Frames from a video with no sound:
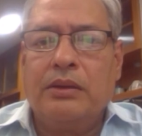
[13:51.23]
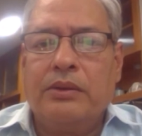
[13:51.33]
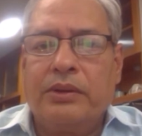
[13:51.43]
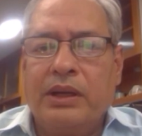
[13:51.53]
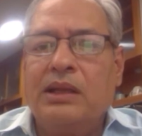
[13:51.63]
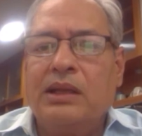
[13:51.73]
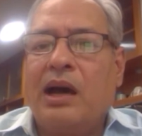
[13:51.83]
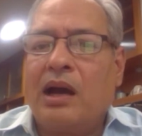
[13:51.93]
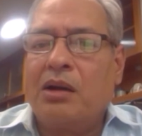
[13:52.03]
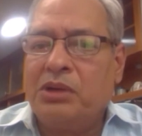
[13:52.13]
real
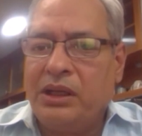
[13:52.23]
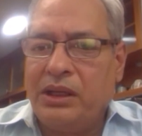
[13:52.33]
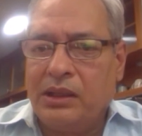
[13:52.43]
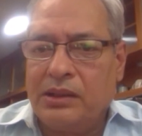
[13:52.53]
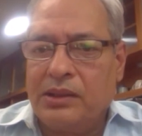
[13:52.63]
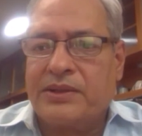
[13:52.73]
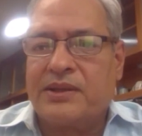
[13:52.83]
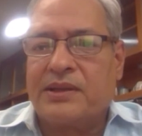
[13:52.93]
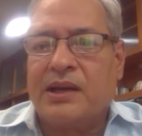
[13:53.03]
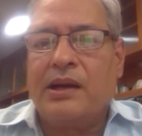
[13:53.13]
harmony in this
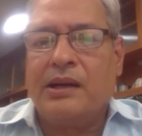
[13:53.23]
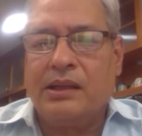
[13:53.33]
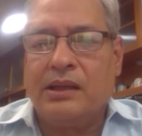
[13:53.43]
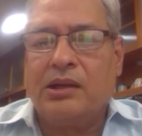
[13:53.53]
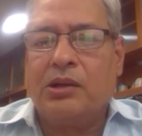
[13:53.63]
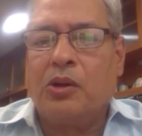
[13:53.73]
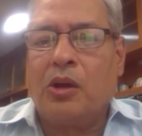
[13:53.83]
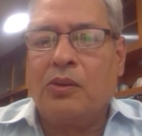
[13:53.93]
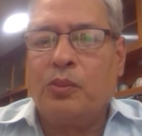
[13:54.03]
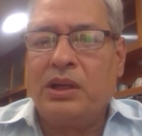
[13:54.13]
society. It will
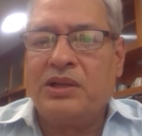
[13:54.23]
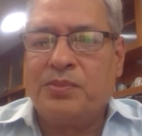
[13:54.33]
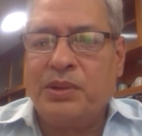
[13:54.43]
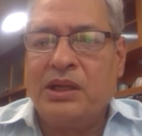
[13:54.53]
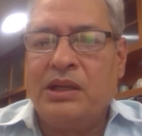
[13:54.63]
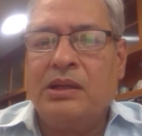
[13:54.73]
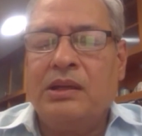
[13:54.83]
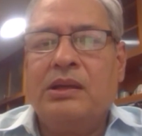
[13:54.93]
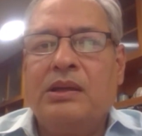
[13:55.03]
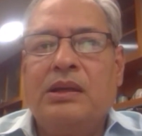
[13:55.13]
always be,
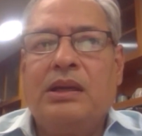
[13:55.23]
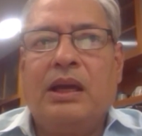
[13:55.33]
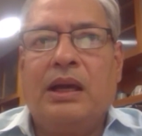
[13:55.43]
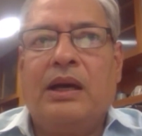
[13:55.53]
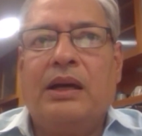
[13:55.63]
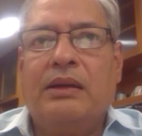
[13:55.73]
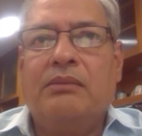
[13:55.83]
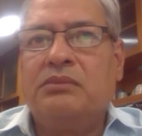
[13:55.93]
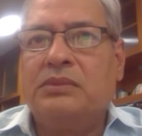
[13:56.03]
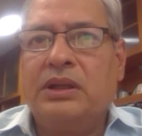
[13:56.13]

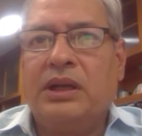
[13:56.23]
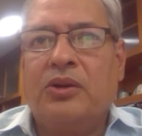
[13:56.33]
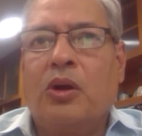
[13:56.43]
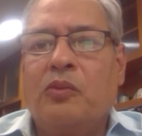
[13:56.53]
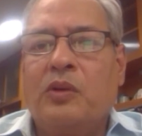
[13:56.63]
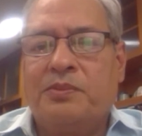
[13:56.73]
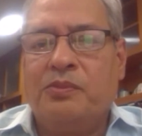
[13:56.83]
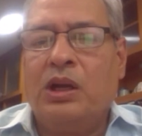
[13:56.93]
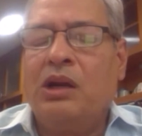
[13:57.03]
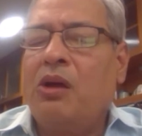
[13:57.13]
it'll
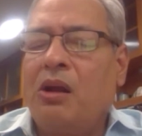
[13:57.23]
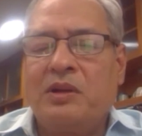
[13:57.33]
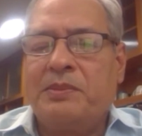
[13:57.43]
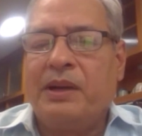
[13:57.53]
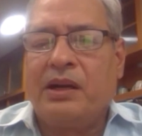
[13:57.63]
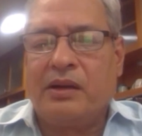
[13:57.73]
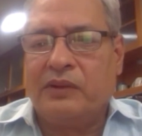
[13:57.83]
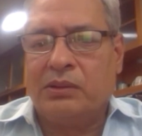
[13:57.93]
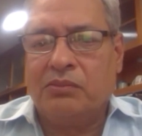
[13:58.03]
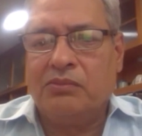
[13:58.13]
always be
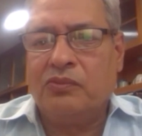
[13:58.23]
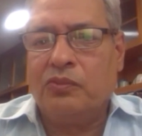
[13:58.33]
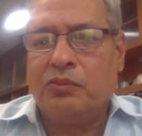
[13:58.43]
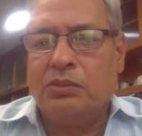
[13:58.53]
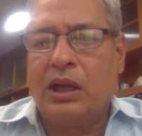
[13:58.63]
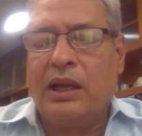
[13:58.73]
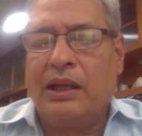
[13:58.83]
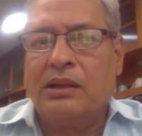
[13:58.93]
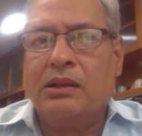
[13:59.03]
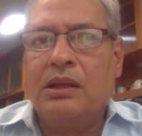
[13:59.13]
riven.
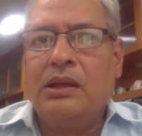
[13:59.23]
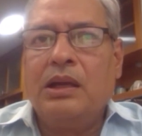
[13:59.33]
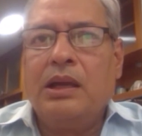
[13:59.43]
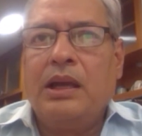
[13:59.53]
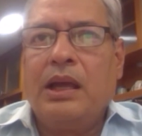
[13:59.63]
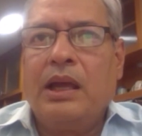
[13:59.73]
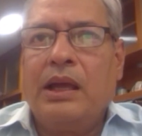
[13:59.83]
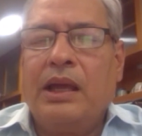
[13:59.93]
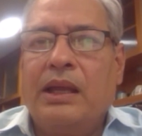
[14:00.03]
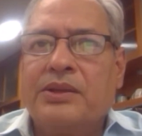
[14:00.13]

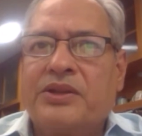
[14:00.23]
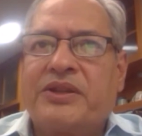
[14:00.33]
And